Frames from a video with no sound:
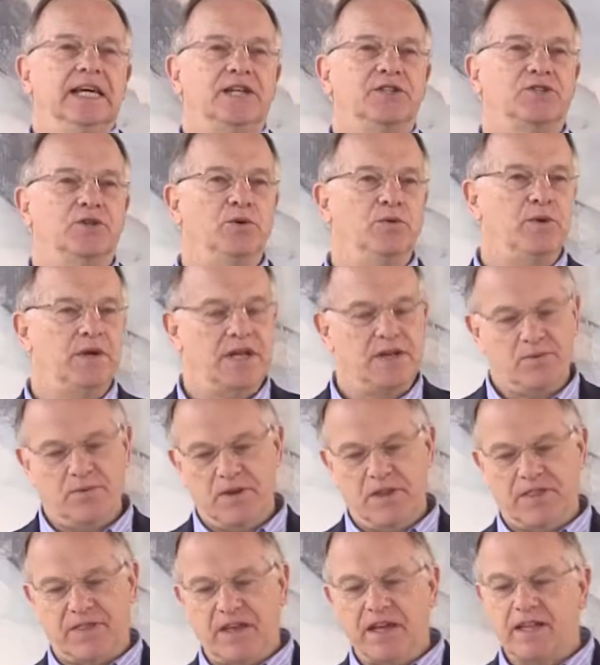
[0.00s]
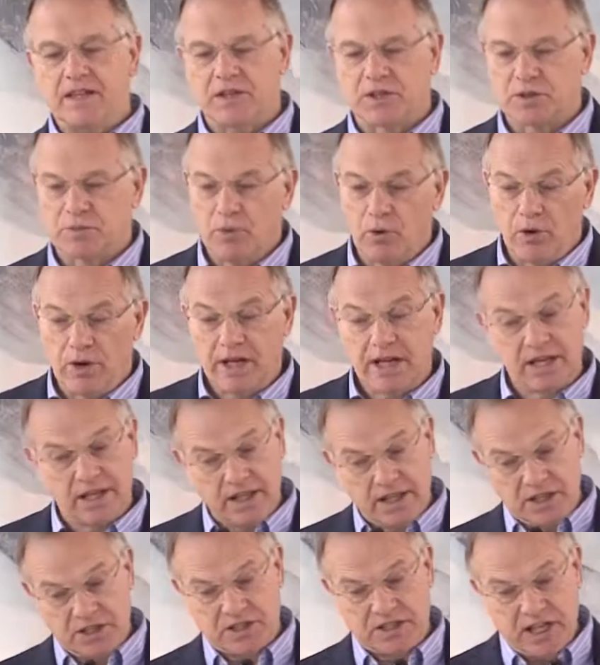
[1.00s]
And so we, we think this morning
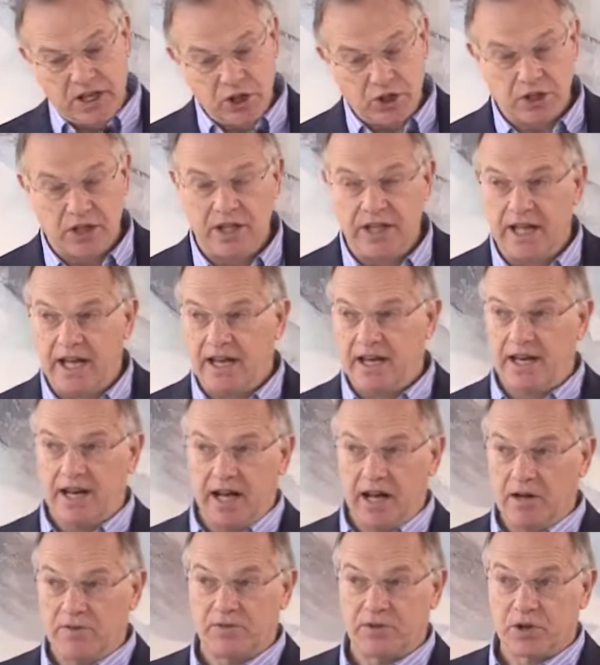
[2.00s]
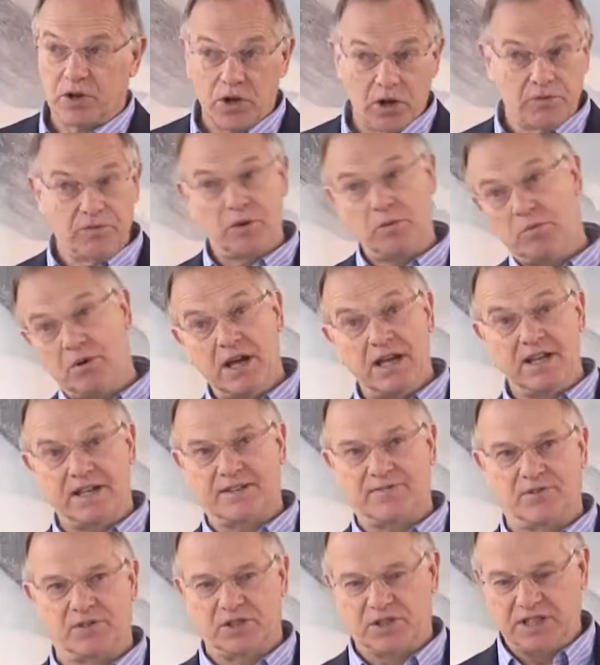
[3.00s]
in this session, and then after a coffee
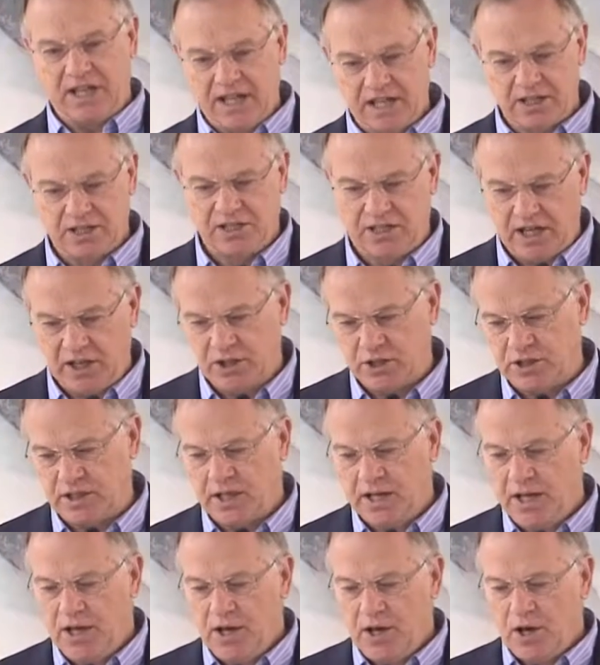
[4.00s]
break for a second session,